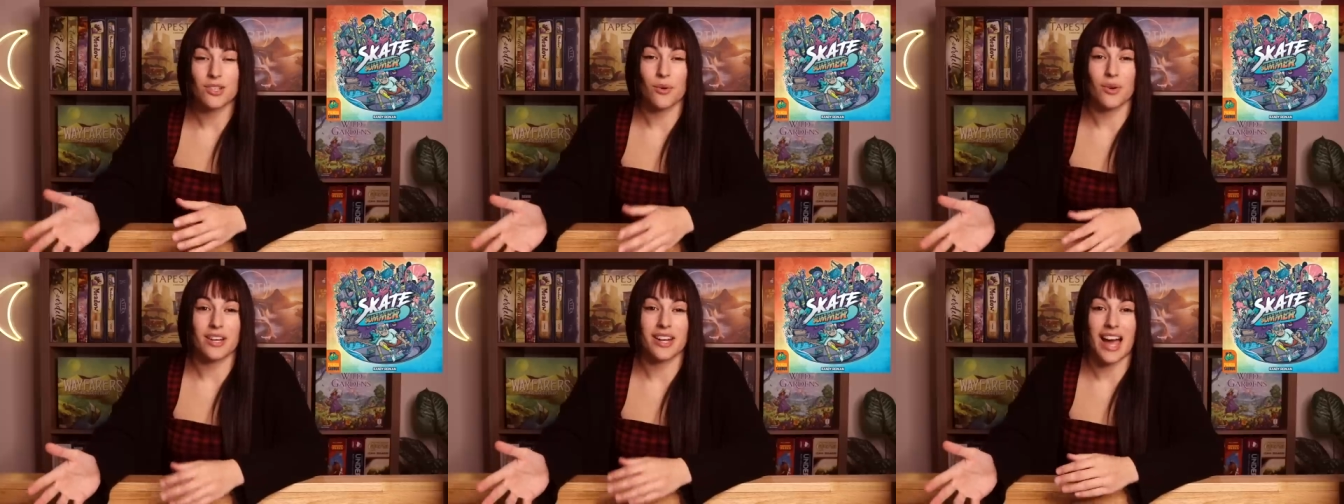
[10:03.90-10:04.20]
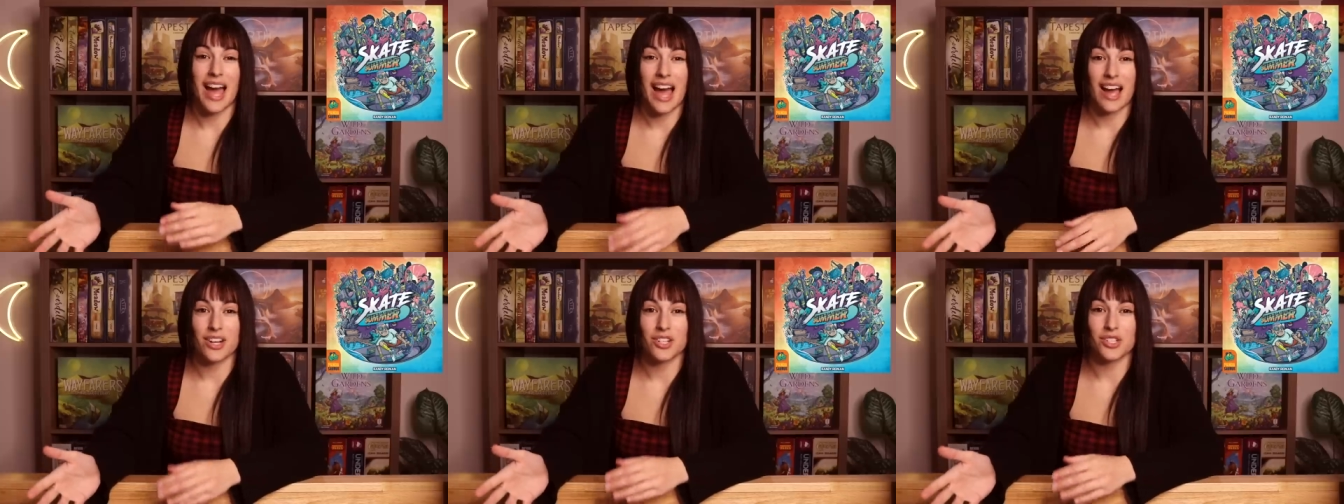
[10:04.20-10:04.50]
going
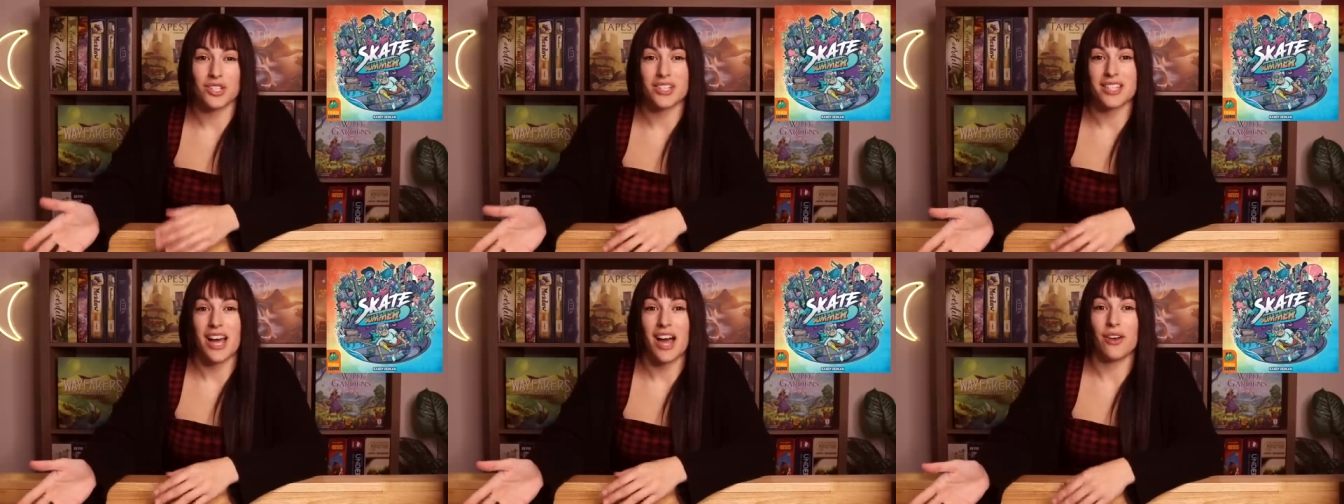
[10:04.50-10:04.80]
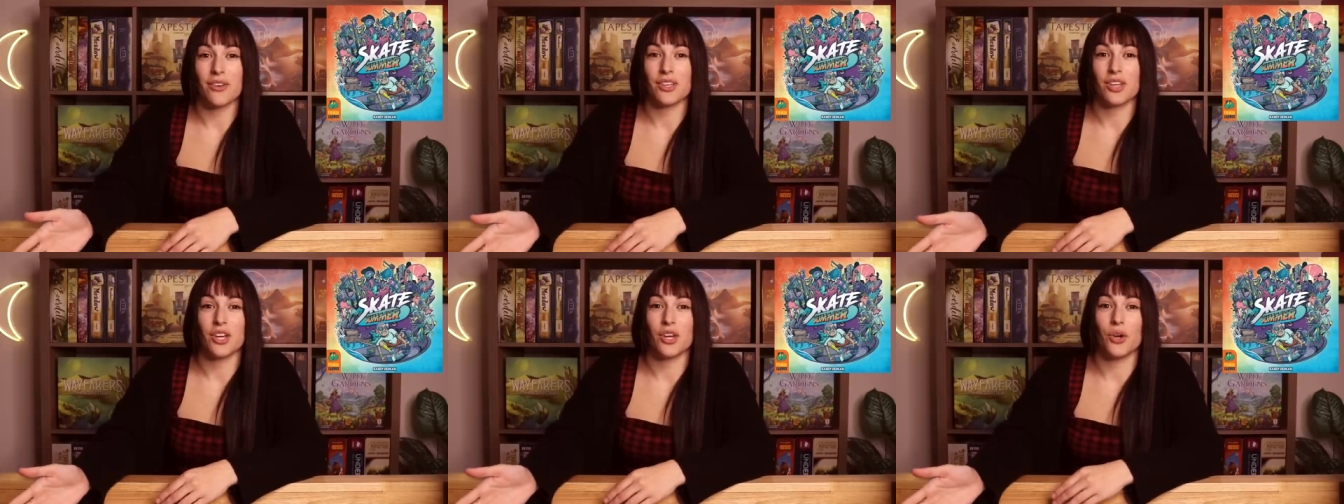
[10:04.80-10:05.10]
to actually
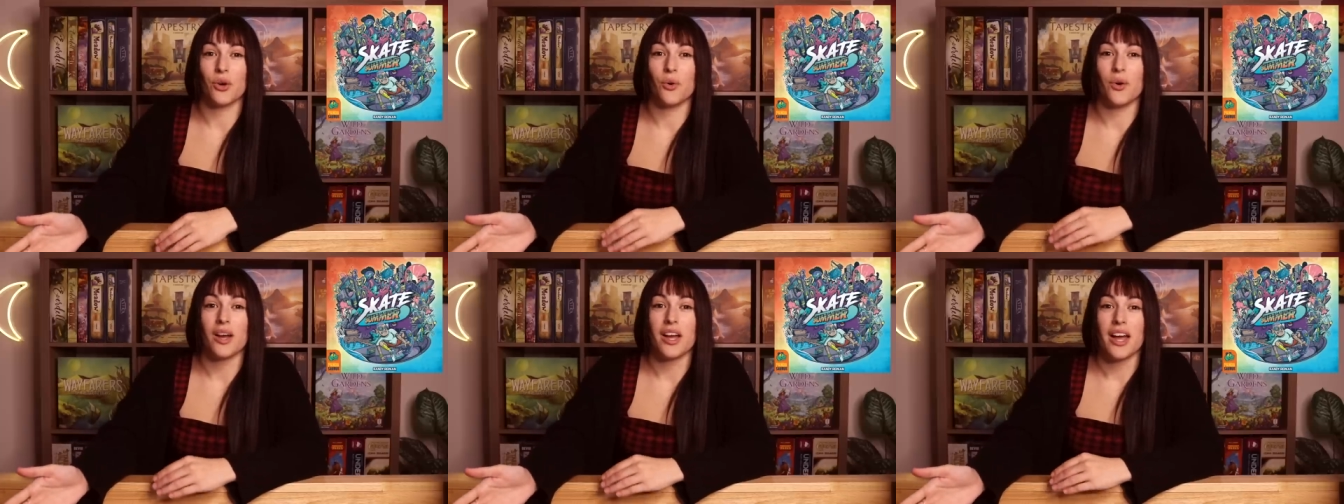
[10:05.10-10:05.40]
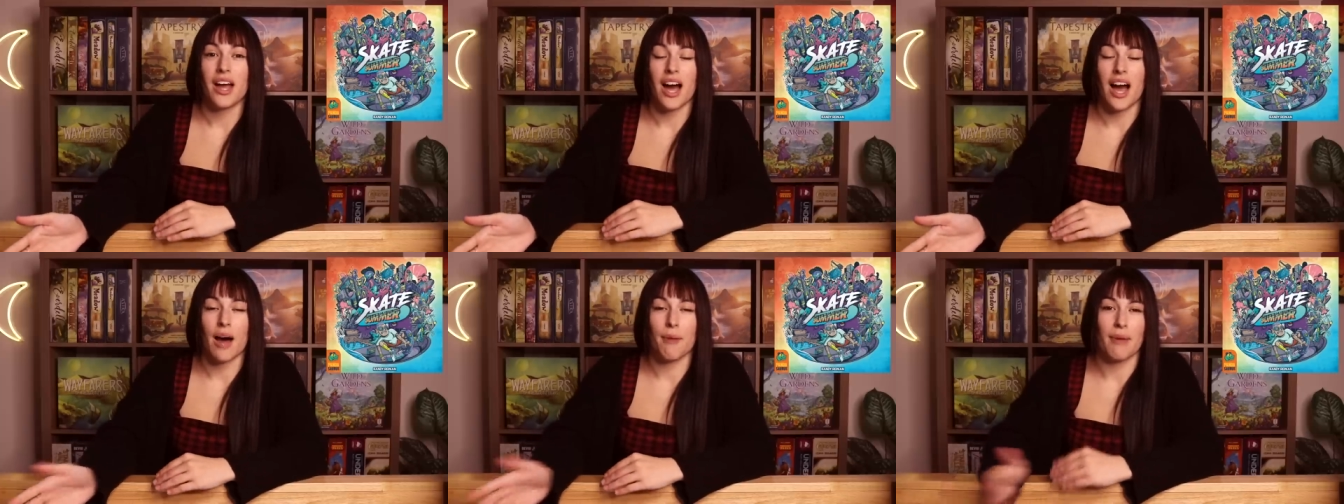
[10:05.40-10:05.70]
tell you
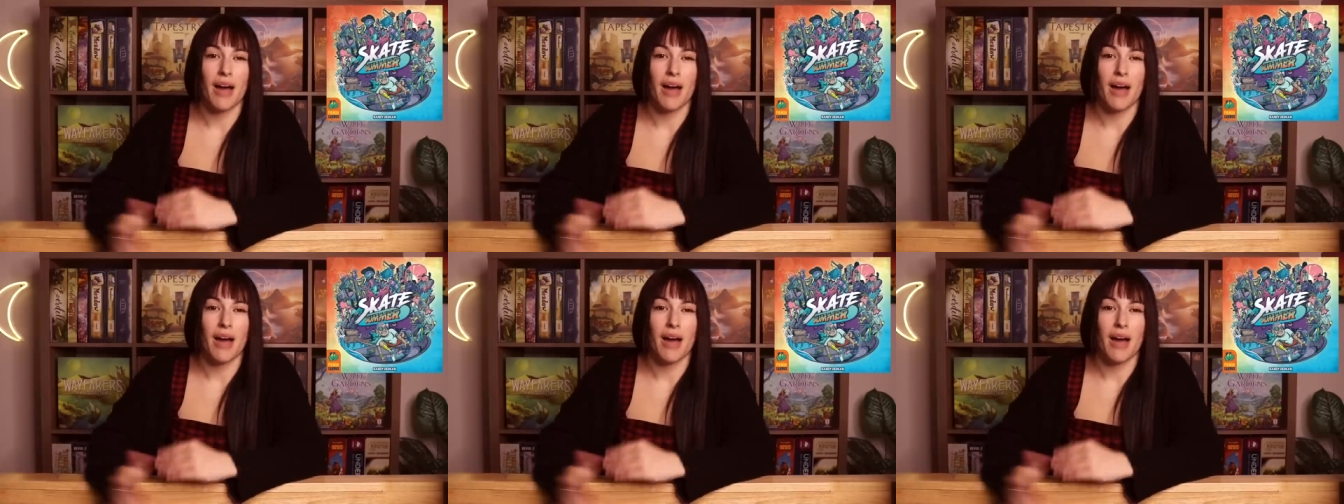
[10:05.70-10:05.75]
um,